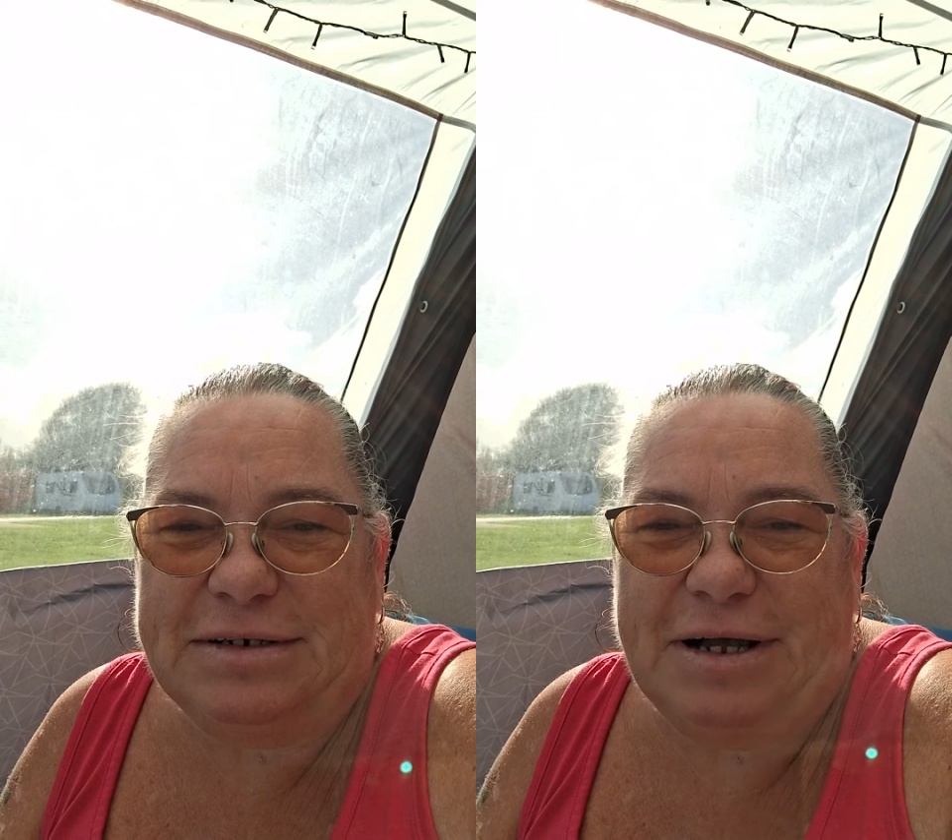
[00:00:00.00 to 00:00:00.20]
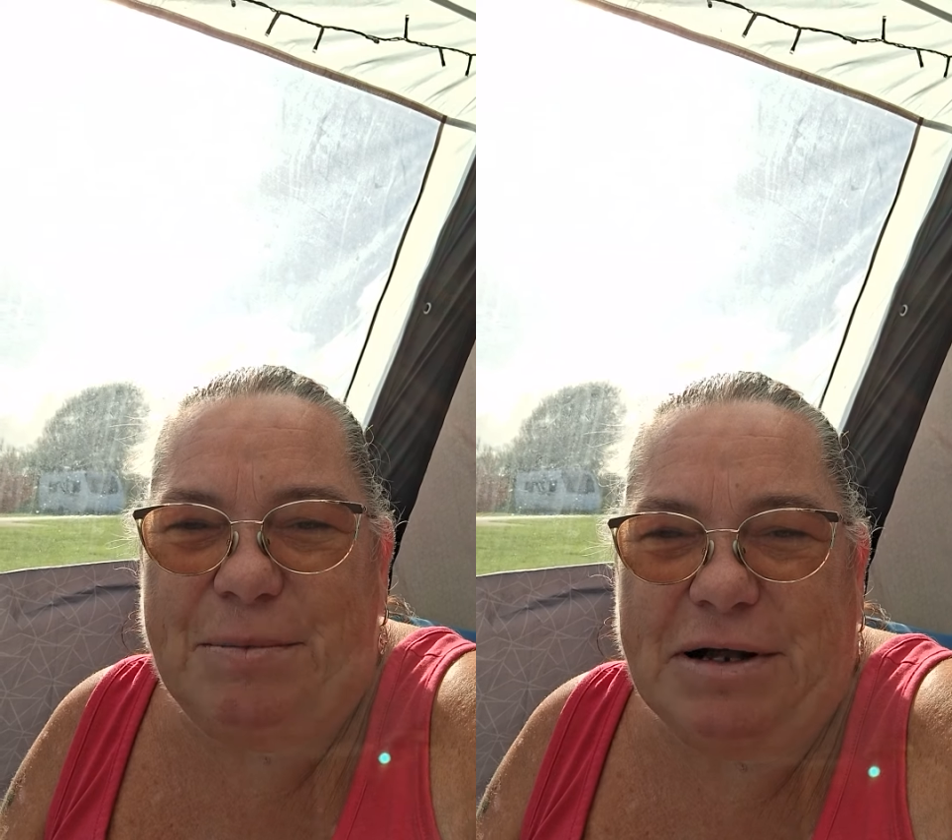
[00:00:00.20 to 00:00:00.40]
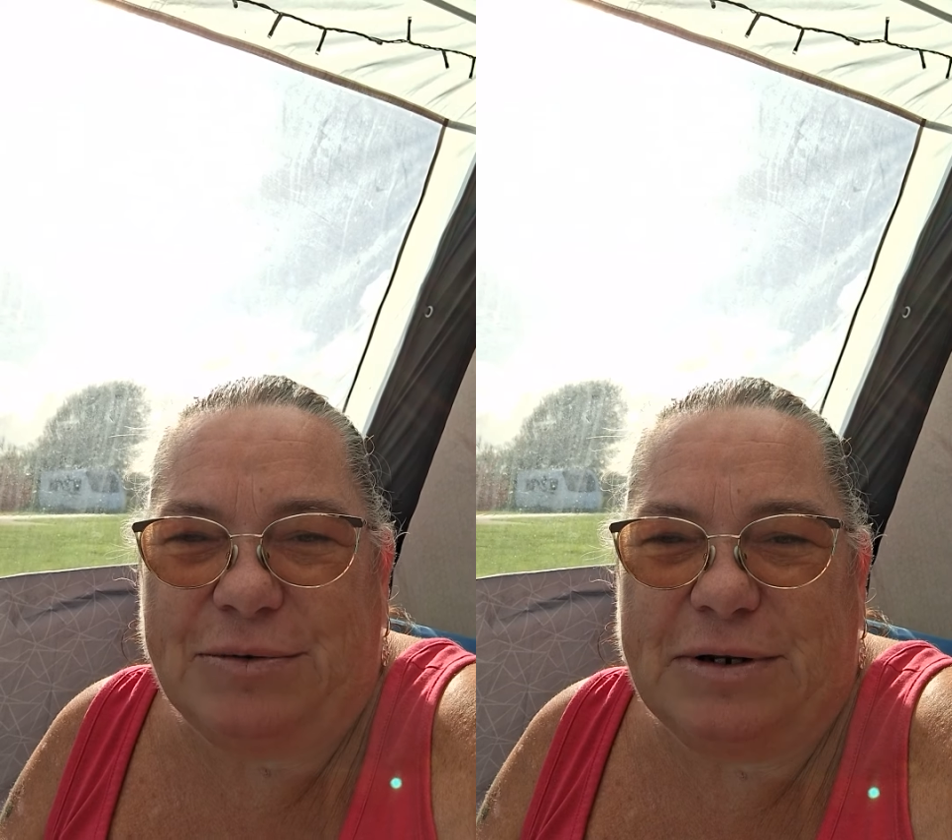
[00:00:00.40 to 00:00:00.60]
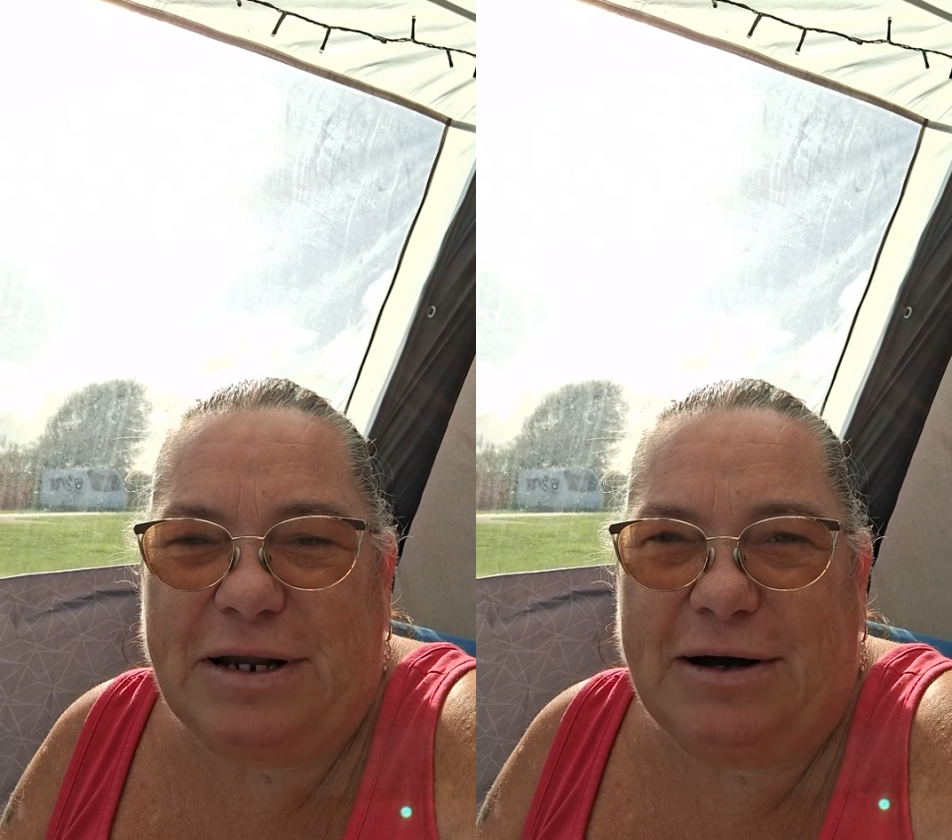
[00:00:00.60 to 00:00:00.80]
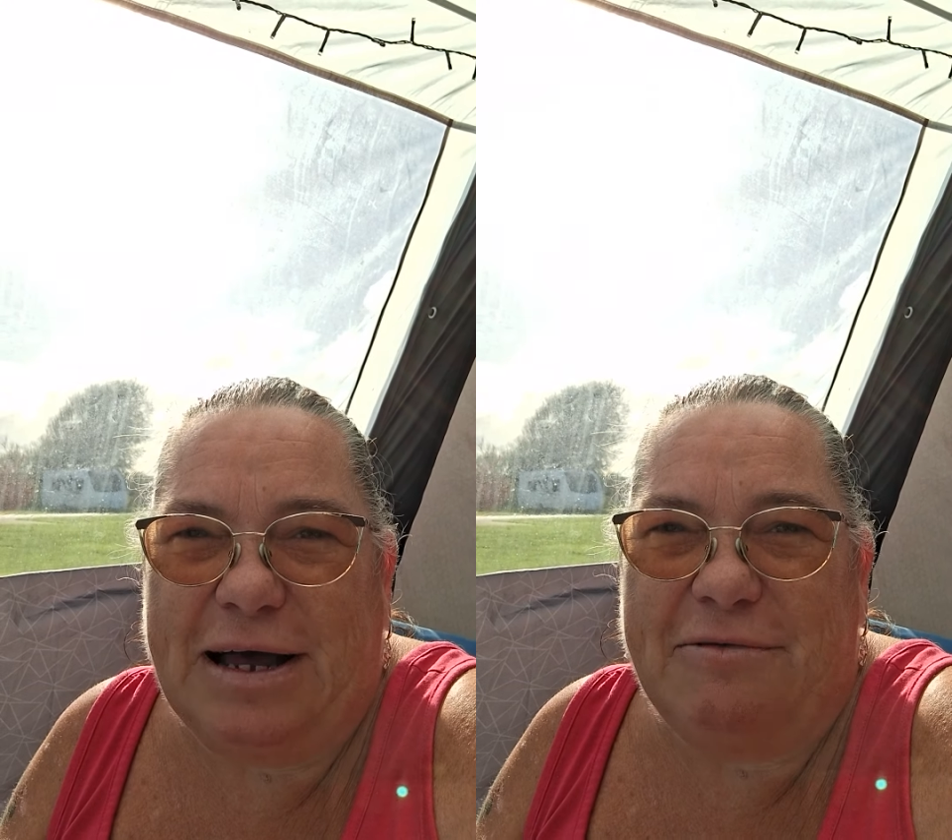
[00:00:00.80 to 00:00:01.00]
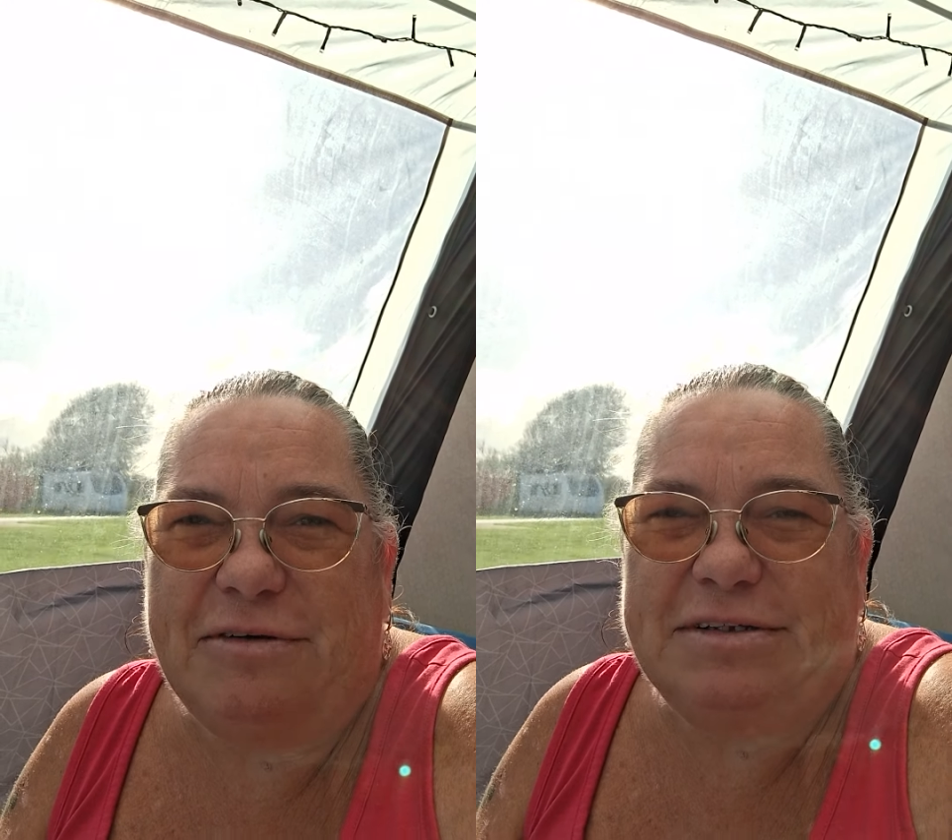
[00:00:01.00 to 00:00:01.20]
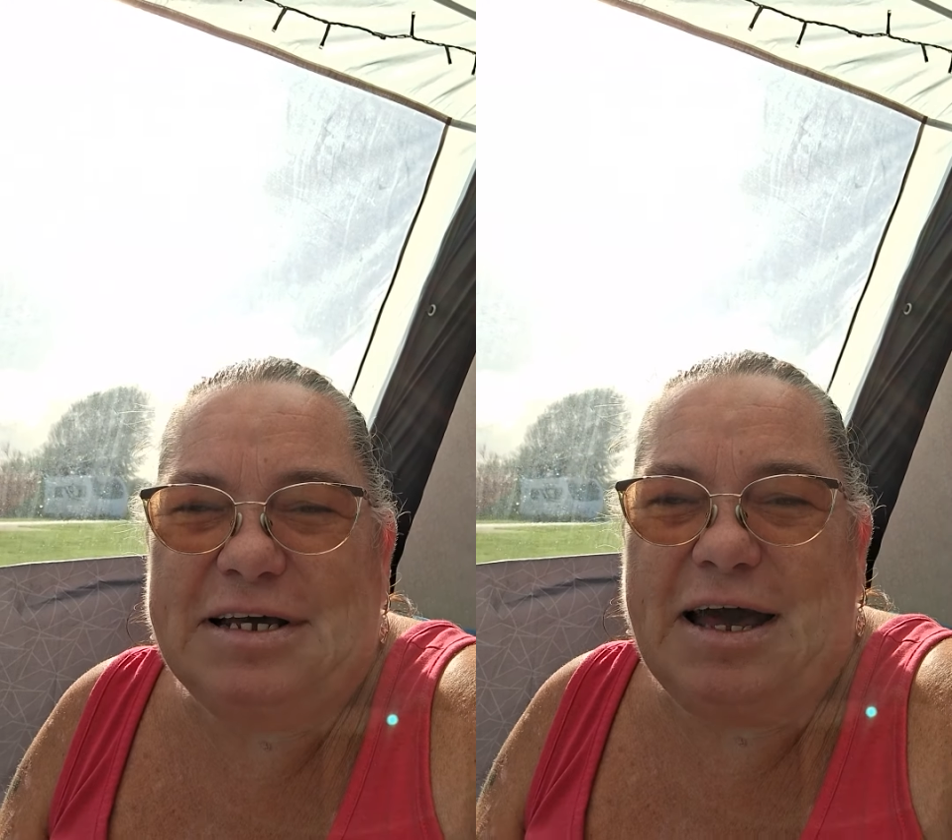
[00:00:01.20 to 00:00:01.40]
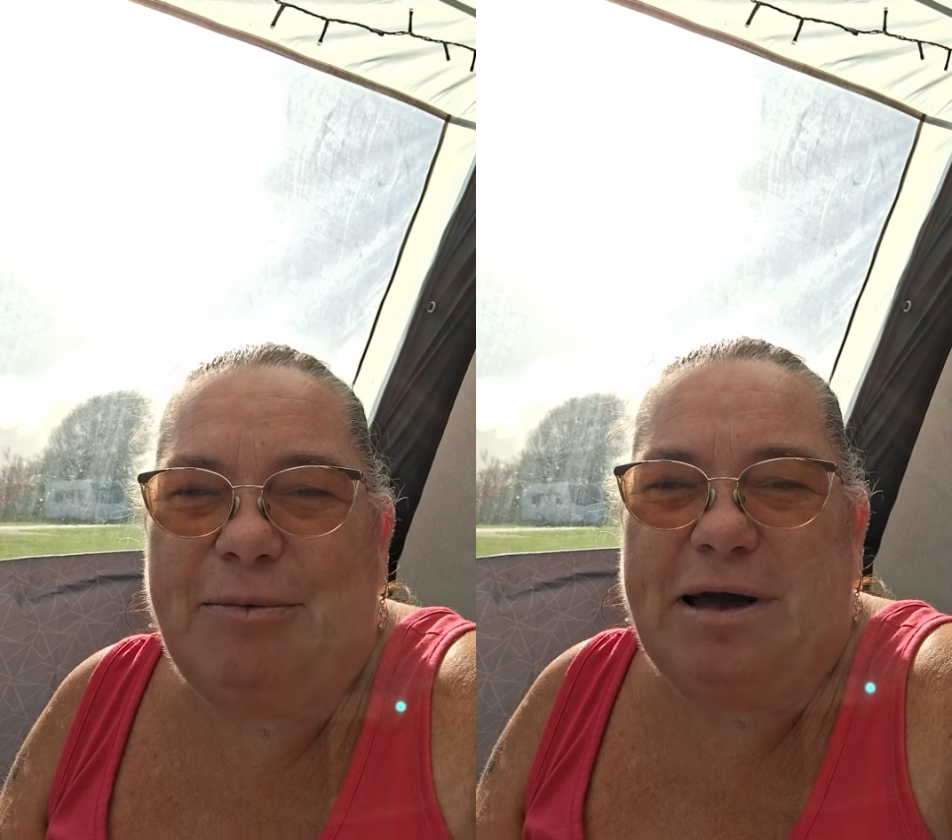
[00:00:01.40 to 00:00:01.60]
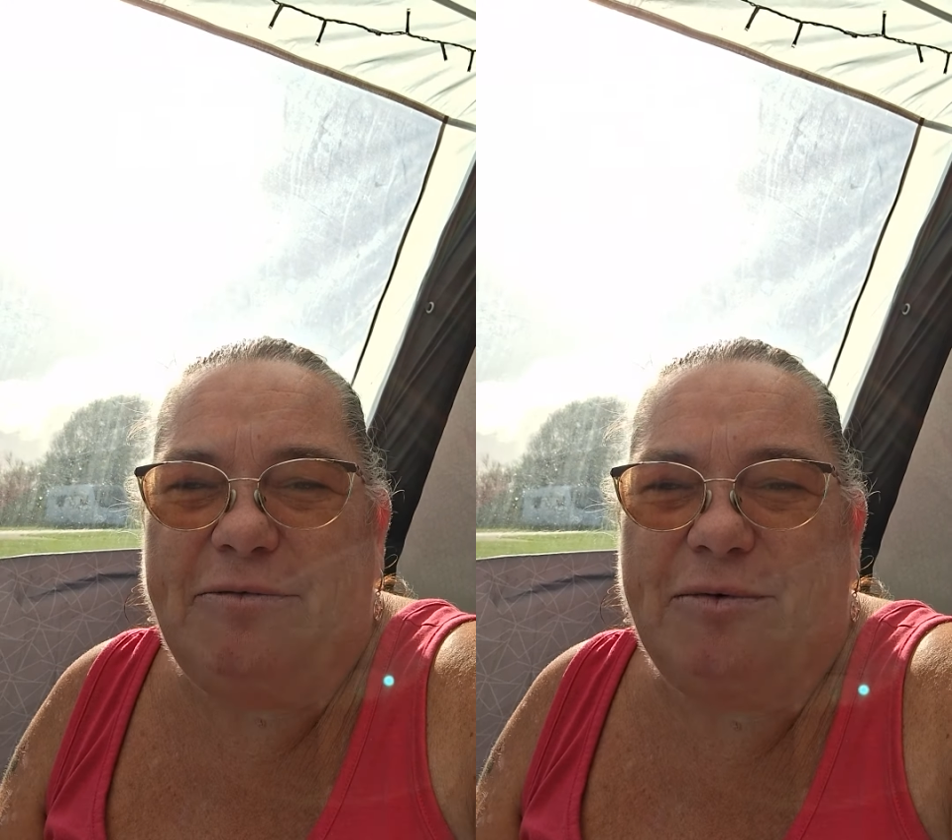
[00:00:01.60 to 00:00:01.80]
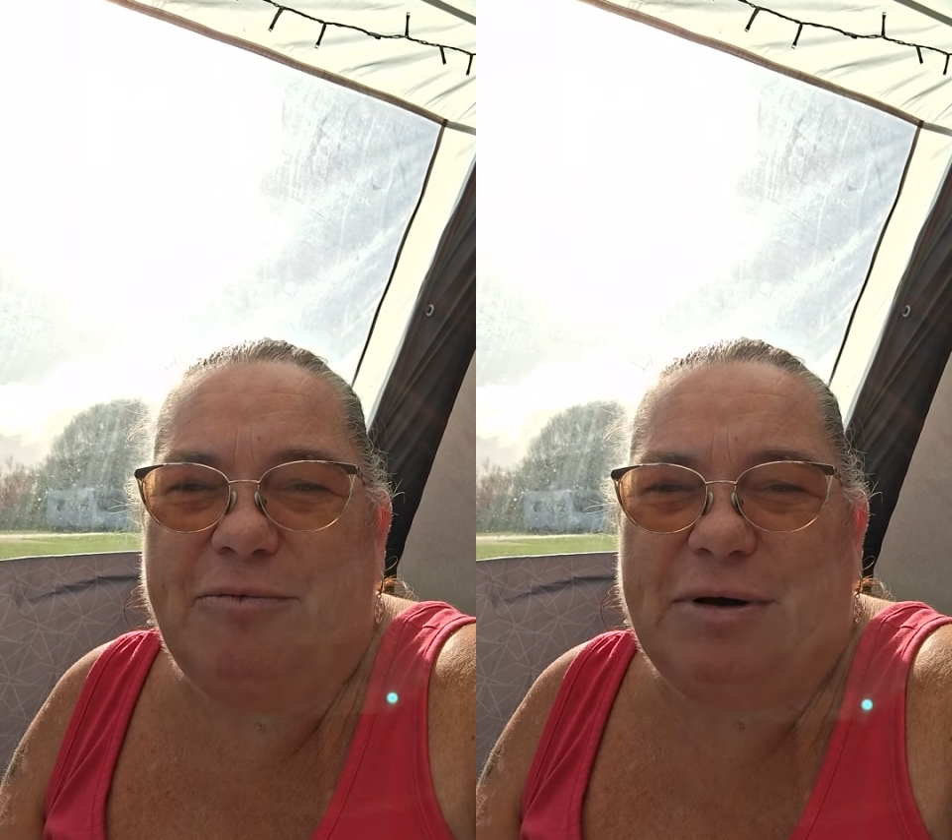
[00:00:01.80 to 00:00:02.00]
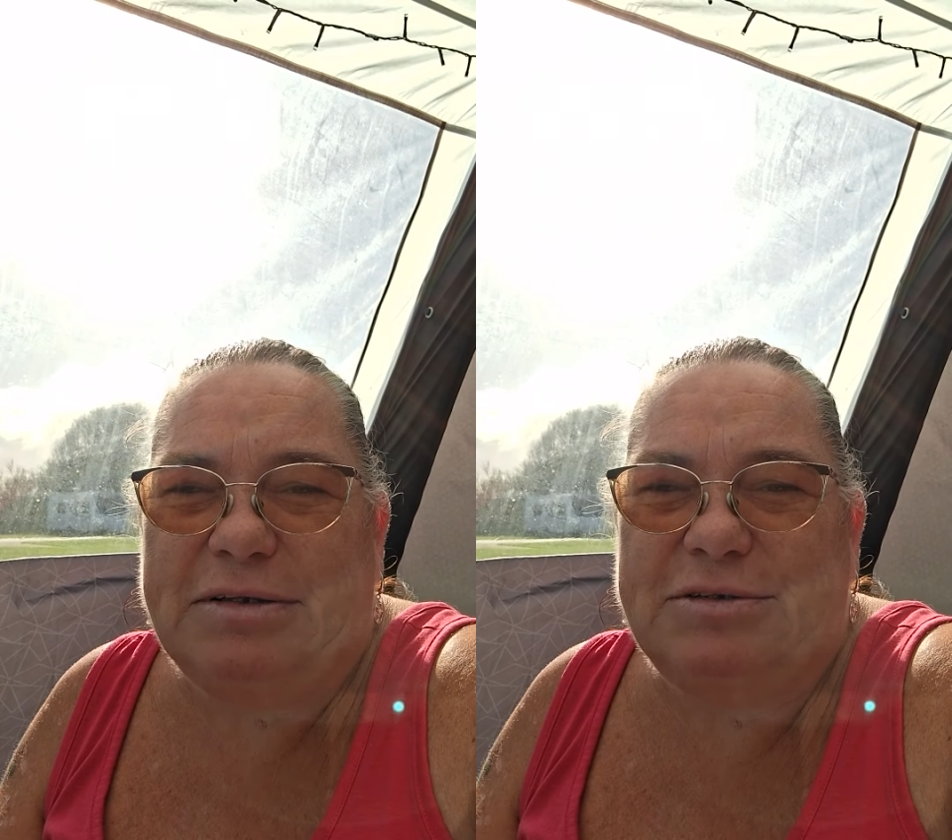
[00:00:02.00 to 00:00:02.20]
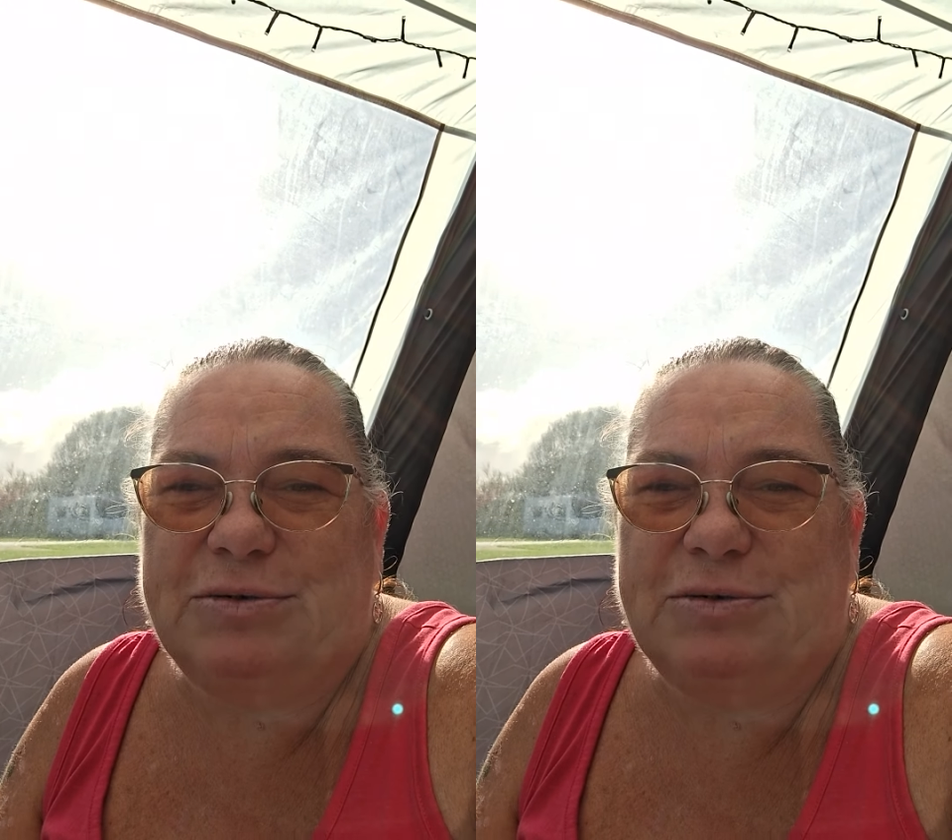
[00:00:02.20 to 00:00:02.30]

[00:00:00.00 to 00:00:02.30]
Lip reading: I might do a live, see how everyone's